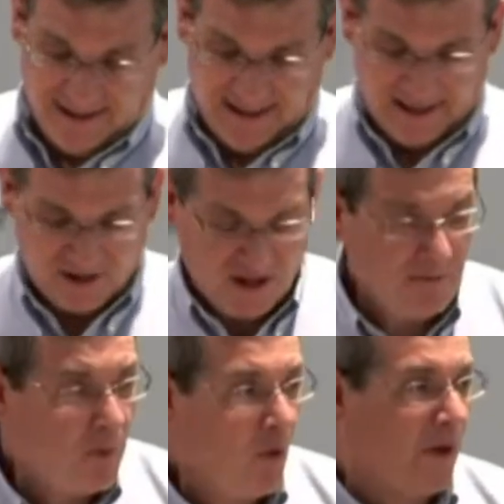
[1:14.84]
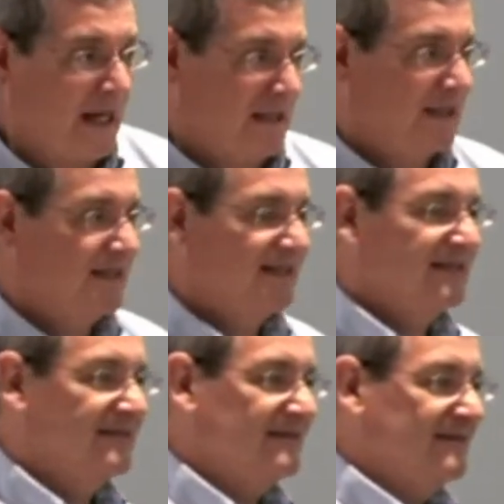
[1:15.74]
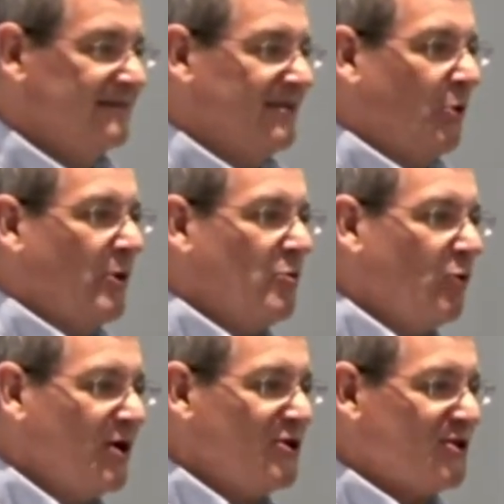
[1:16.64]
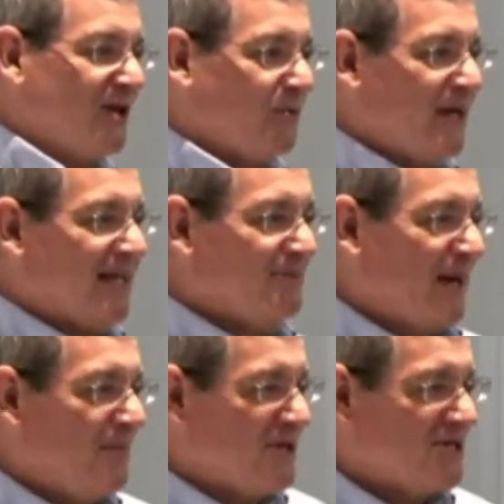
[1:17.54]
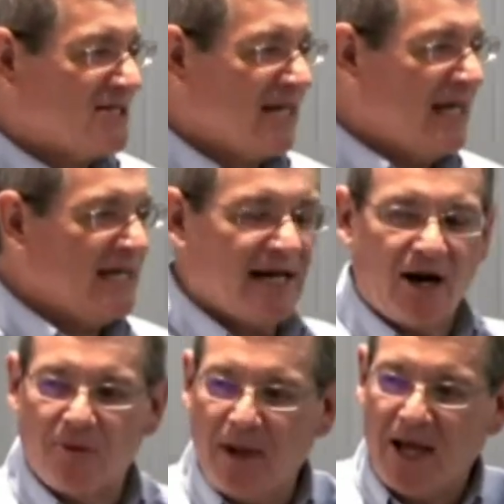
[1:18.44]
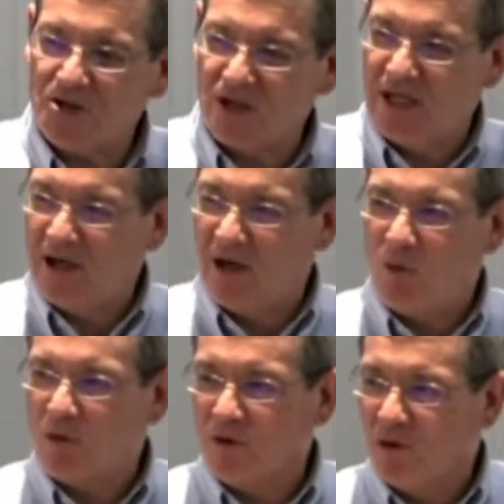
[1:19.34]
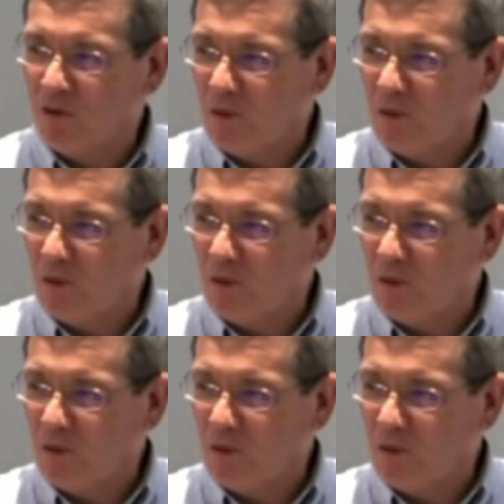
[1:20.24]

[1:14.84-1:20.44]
At some point, though we wish that we could maybe stay in our imaginary world,